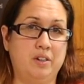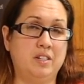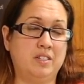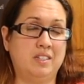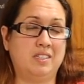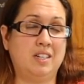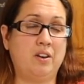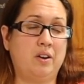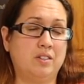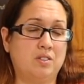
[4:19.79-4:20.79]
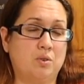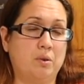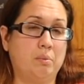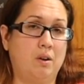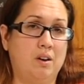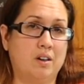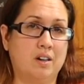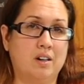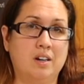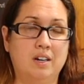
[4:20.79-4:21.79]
It does say you can store them longer.